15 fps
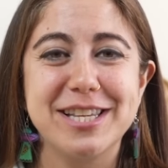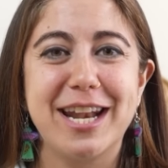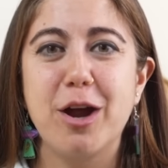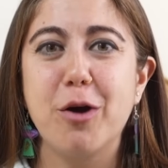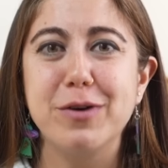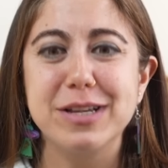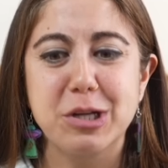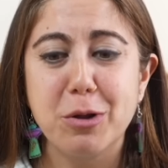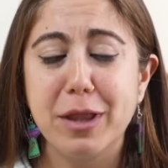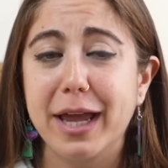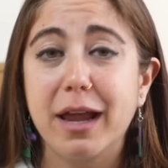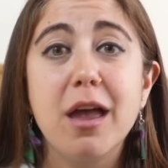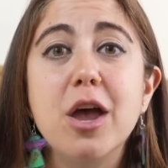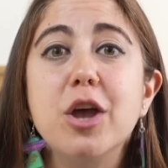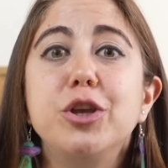and I always go
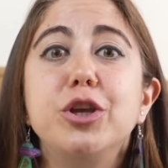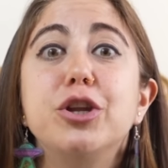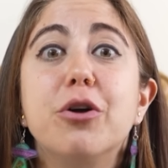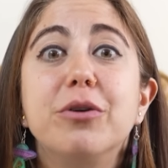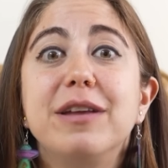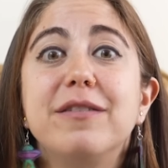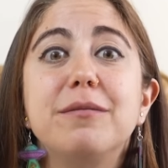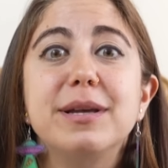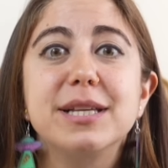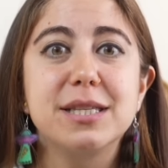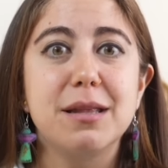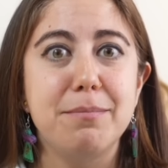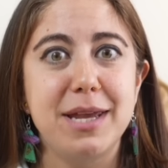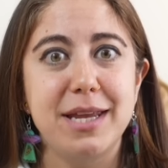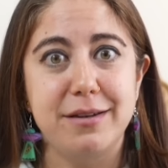like, you don't even miss
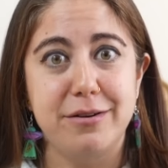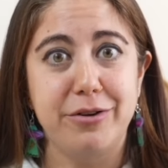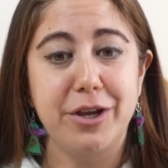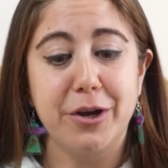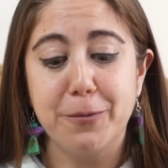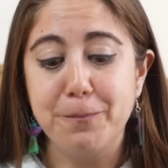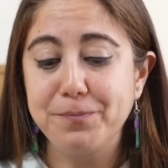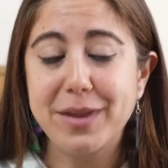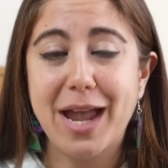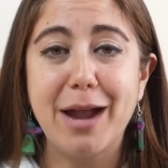the meat, do you?